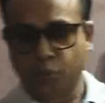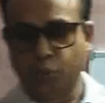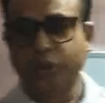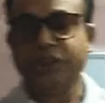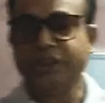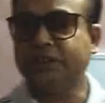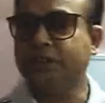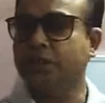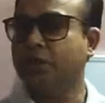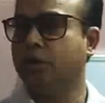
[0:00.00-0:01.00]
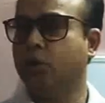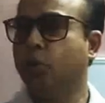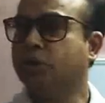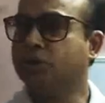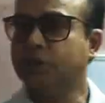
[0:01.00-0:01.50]
With this,
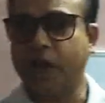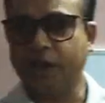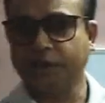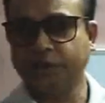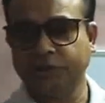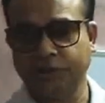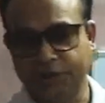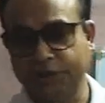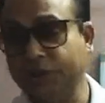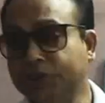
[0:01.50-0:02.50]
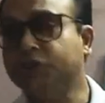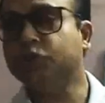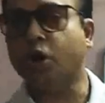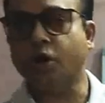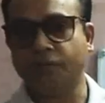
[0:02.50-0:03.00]
we'll start a
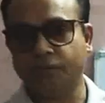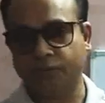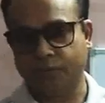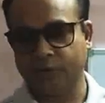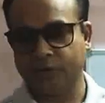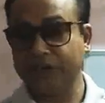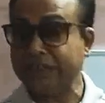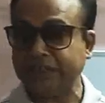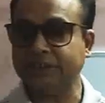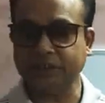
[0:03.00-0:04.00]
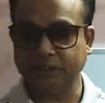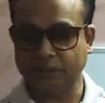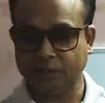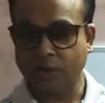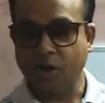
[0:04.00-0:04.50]
series of teaching
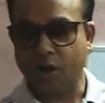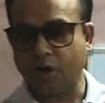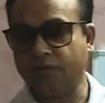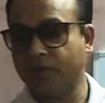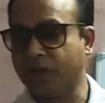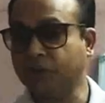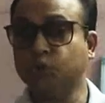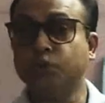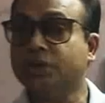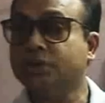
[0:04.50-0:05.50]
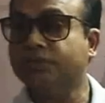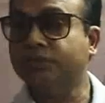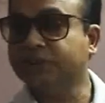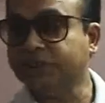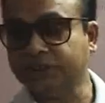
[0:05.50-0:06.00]
of class 12th
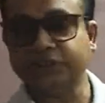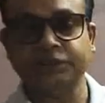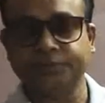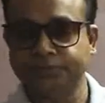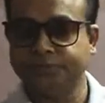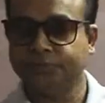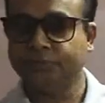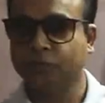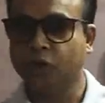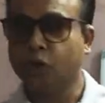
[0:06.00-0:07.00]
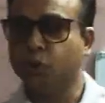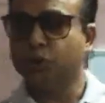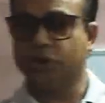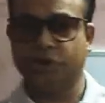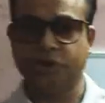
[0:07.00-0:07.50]
physics
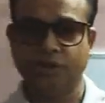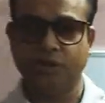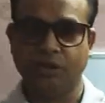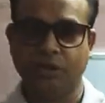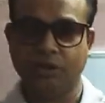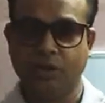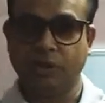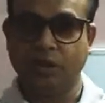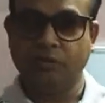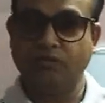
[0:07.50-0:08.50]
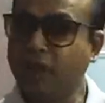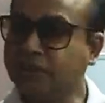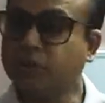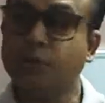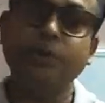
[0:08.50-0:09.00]
with
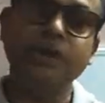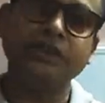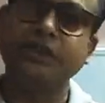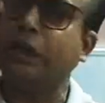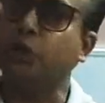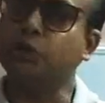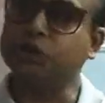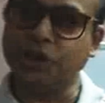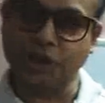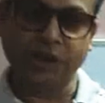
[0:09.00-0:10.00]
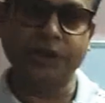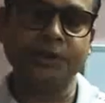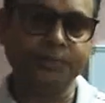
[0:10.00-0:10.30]
first topic as electrostatic.